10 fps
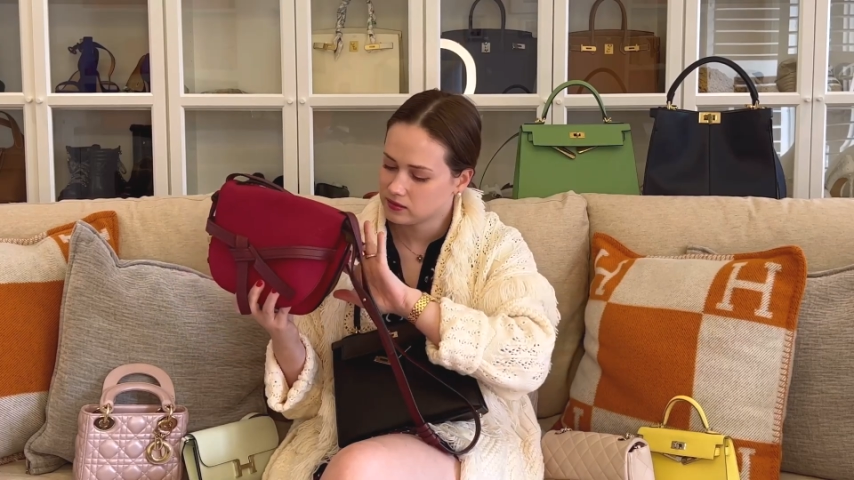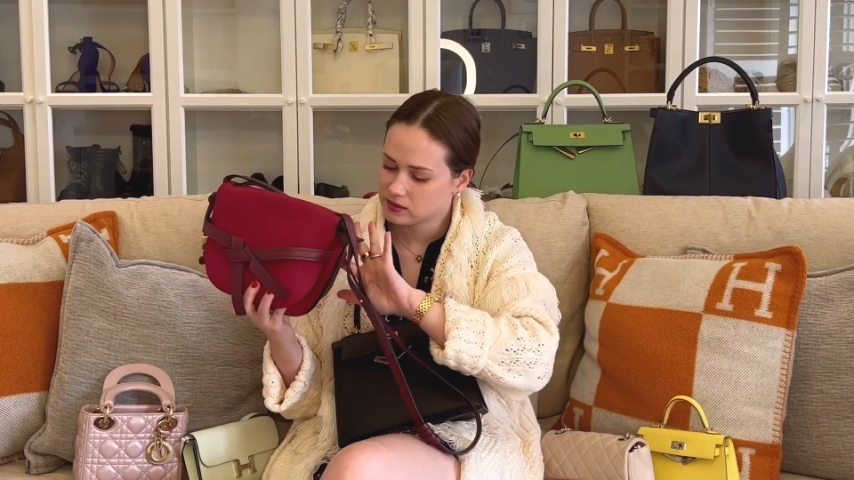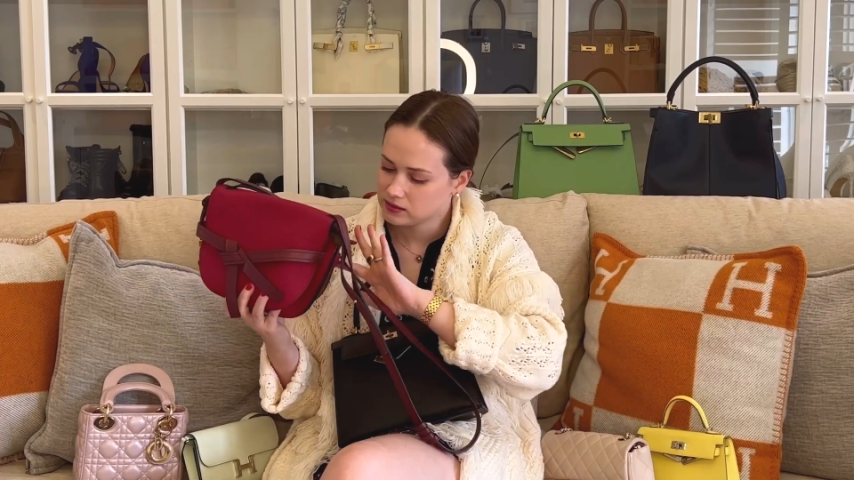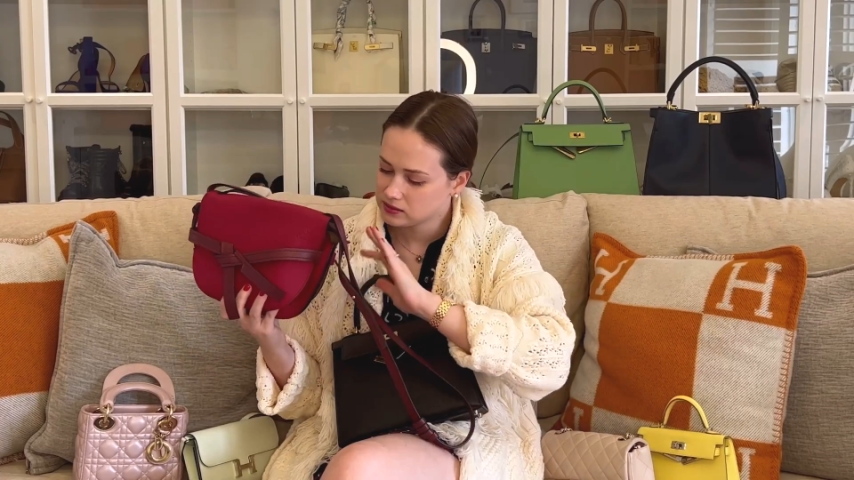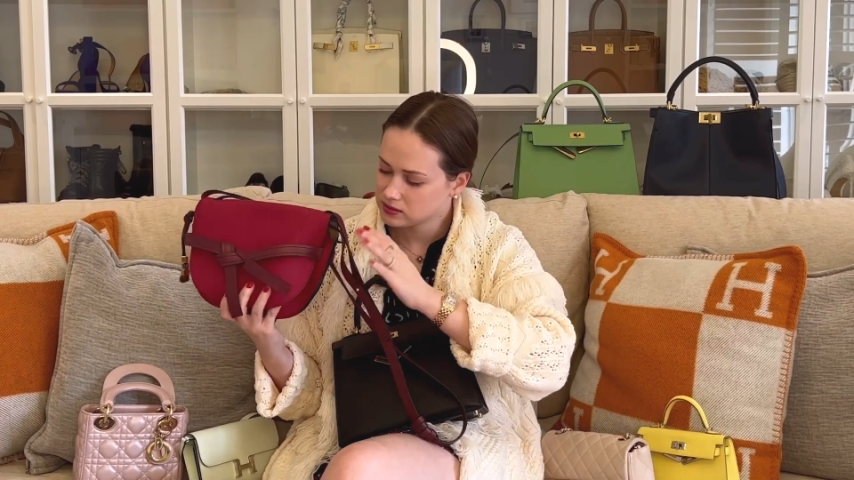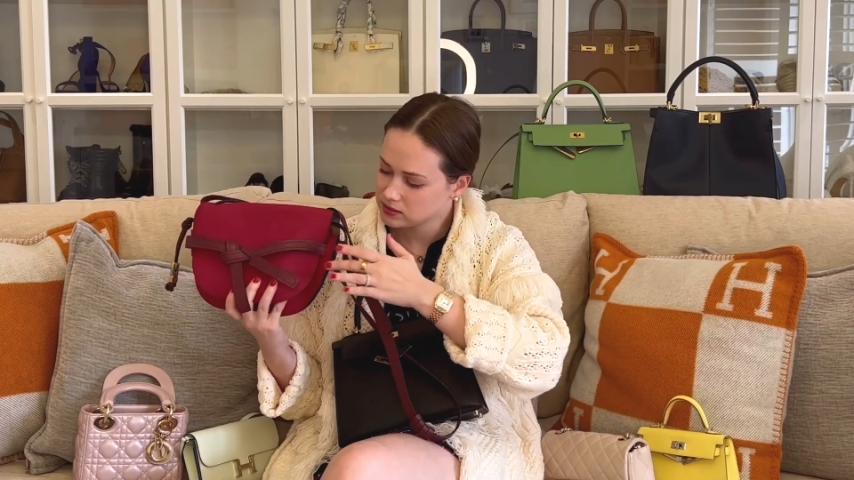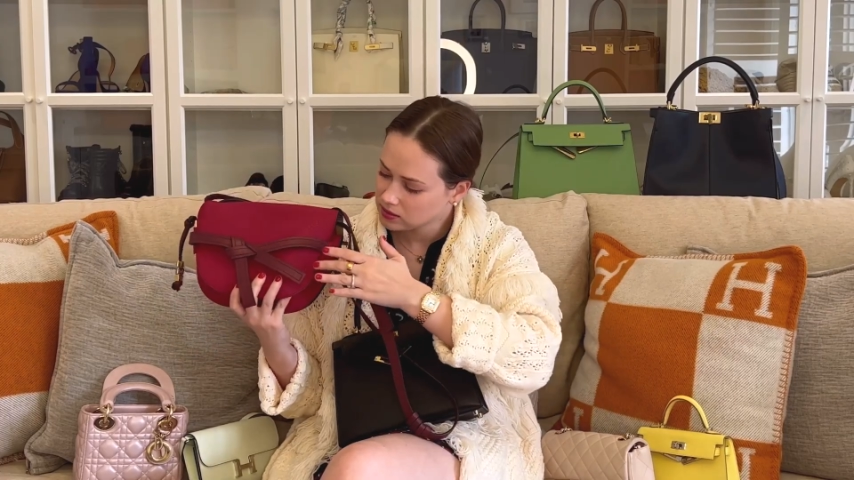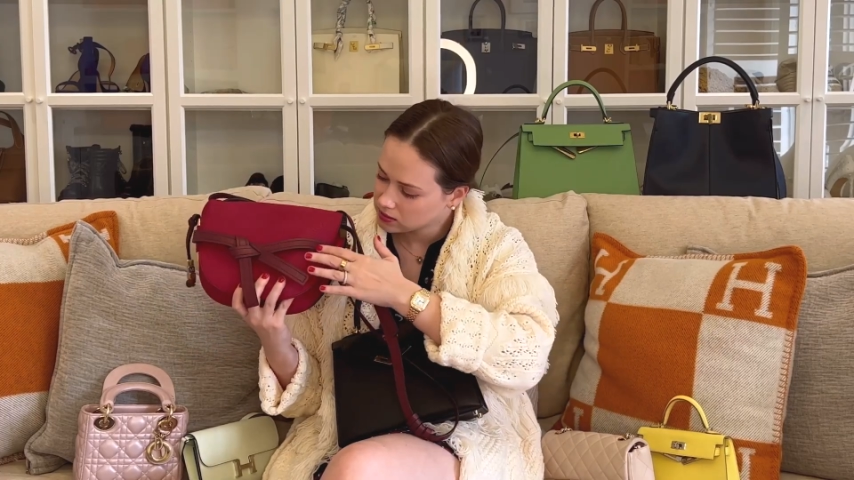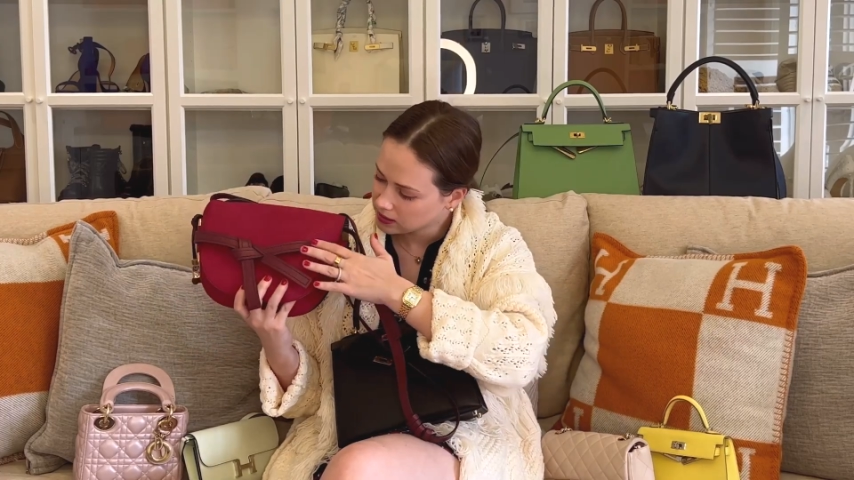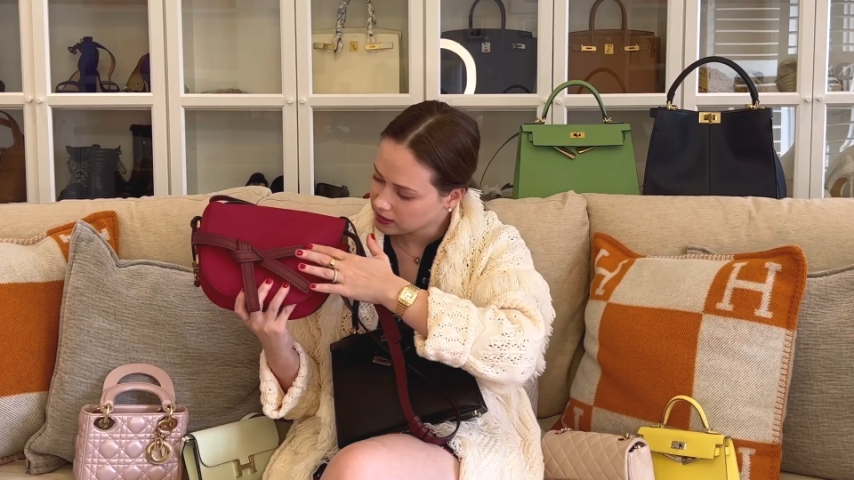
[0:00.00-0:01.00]
these
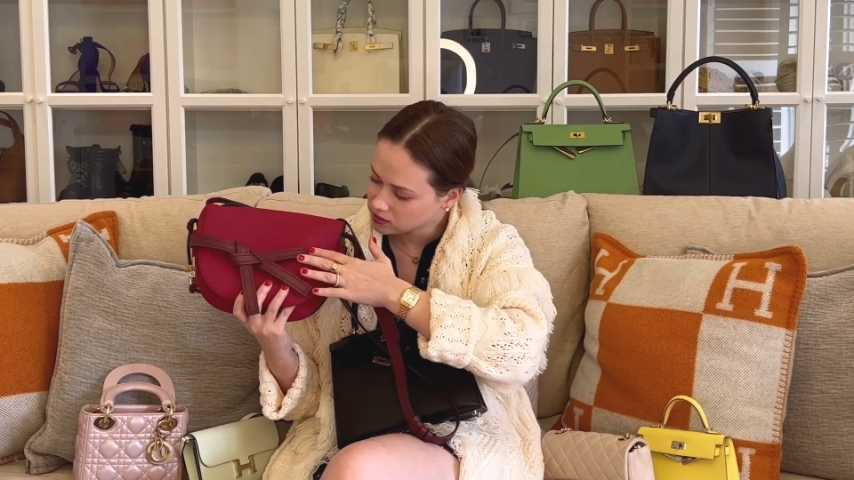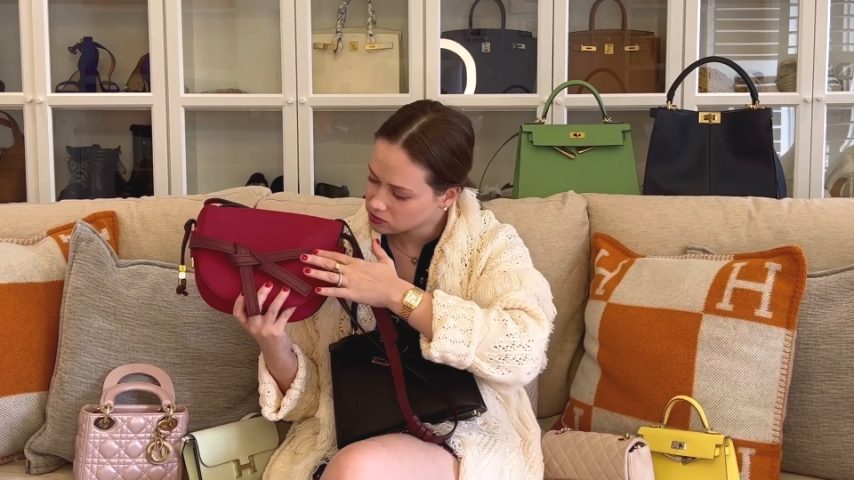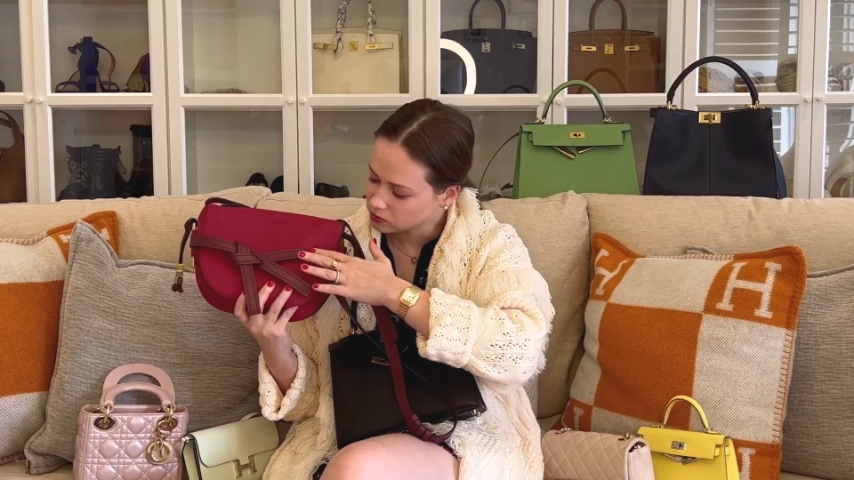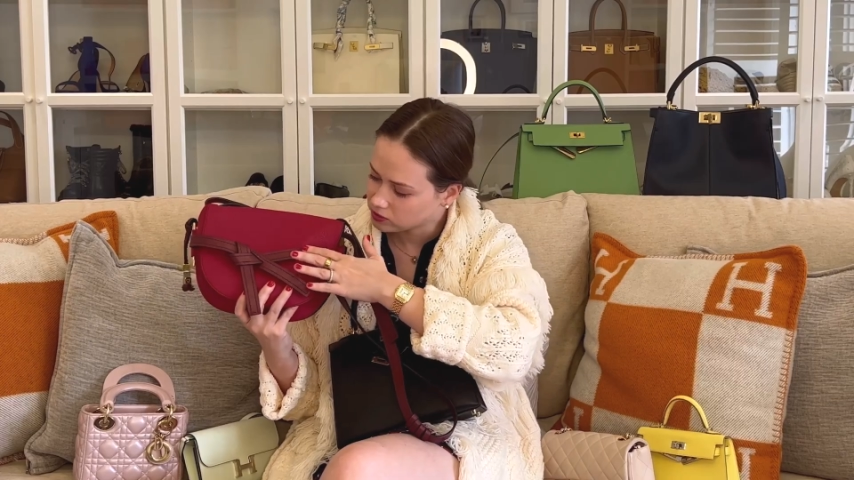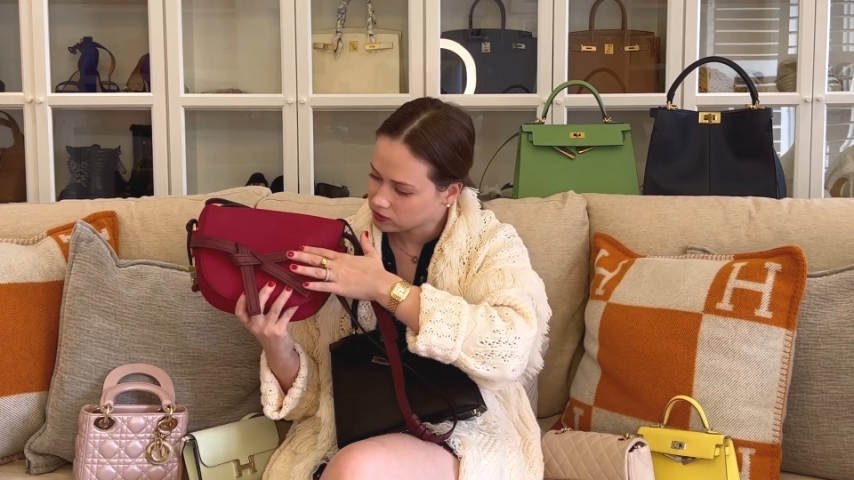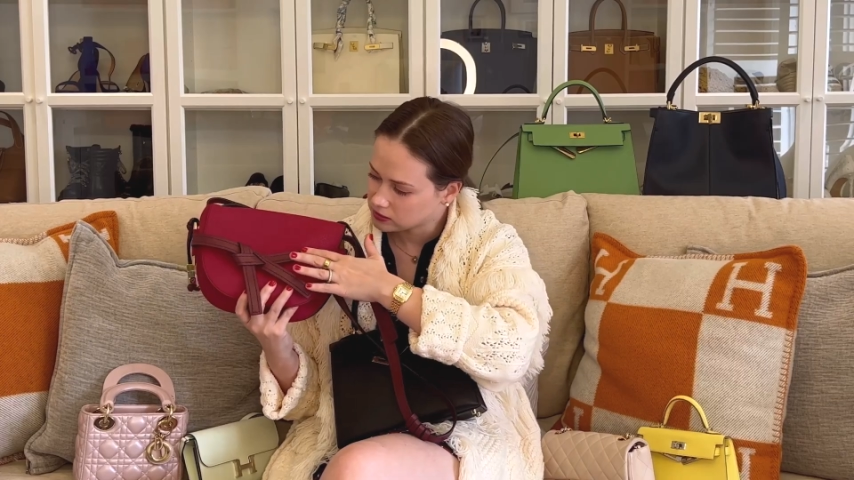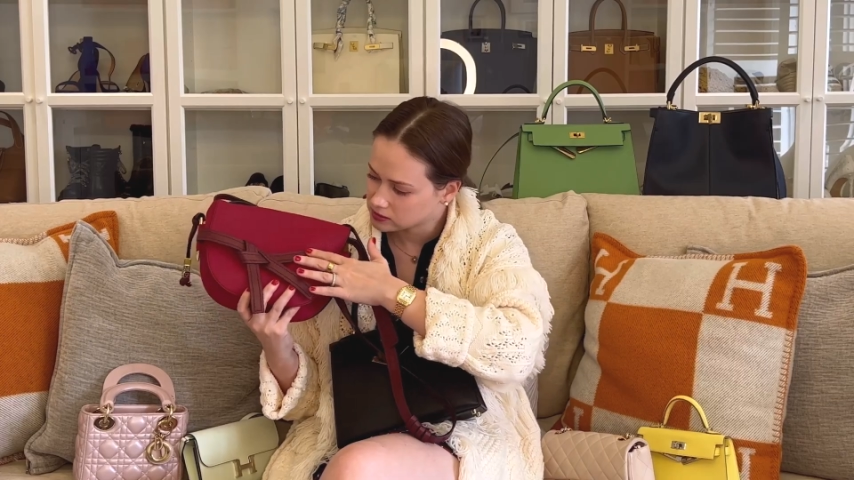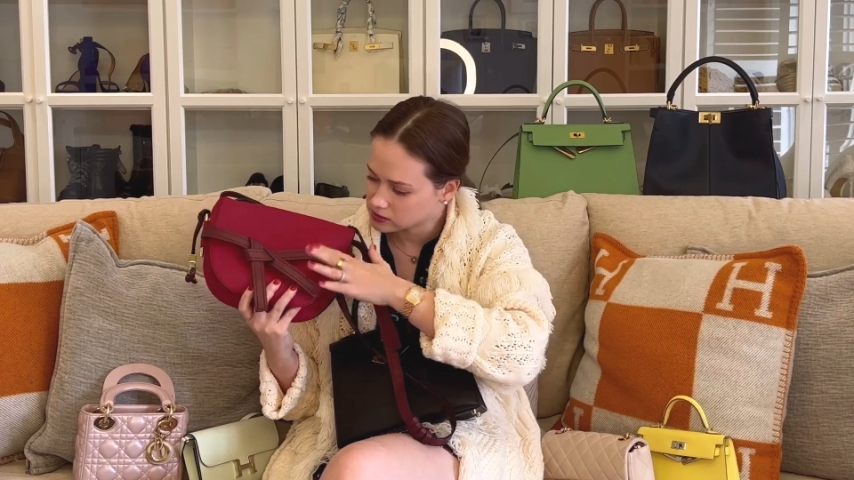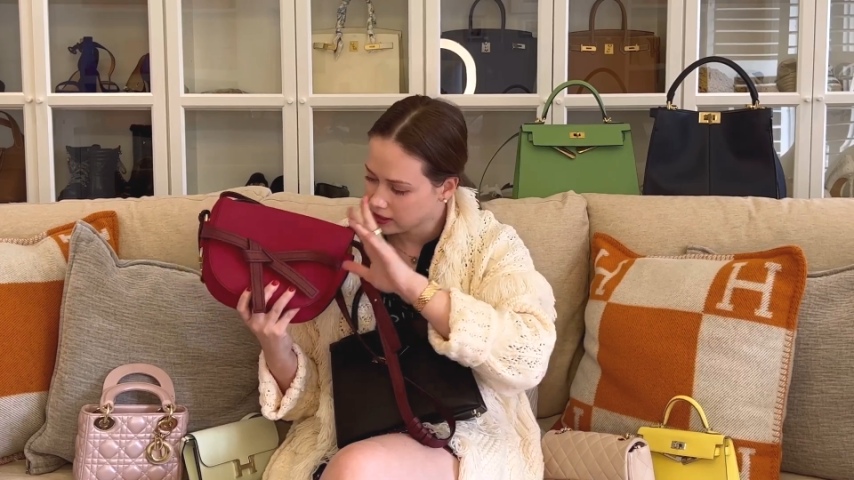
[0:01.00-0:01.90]
details with this